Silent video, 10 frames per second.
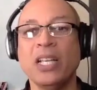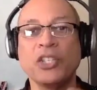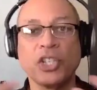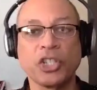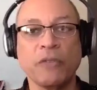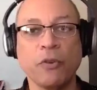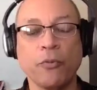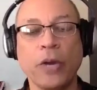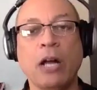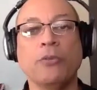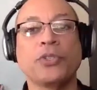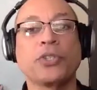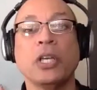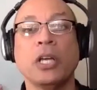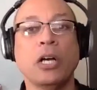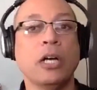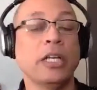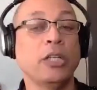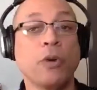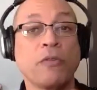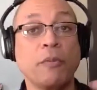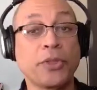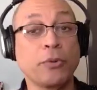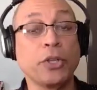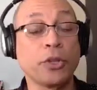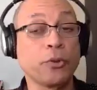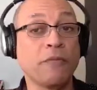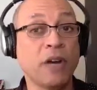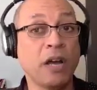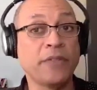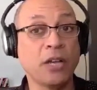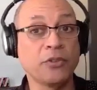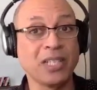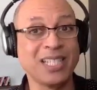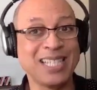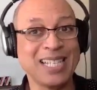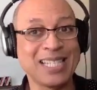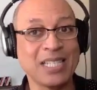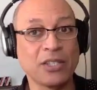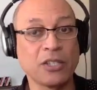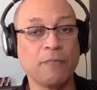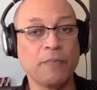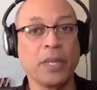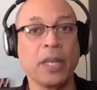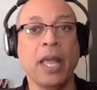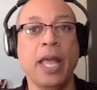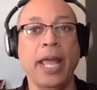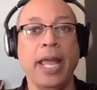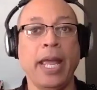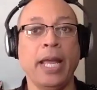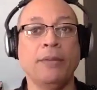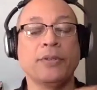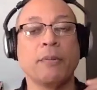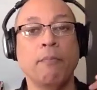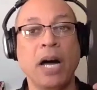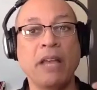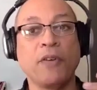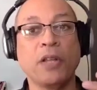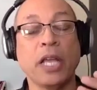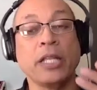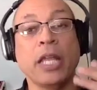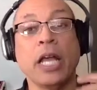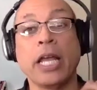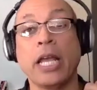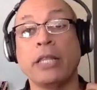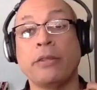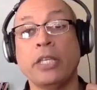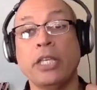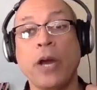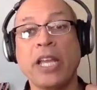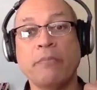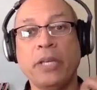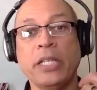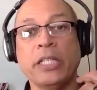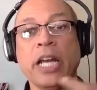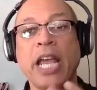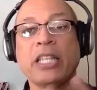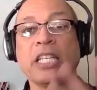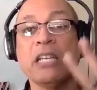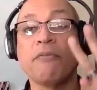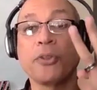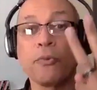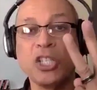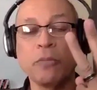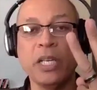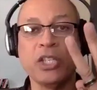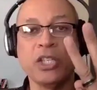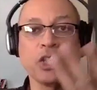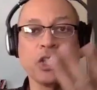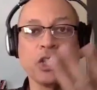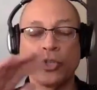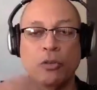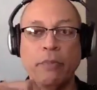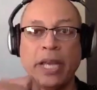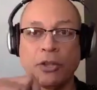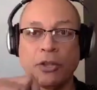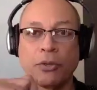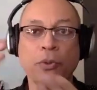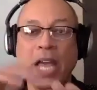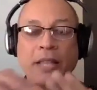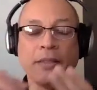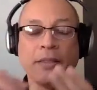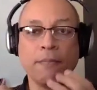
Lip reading: 6 different rounds, anywhere from 30 to 35,000 contestants. And at the year I competed, I had to give 3 speeches in order to make it through that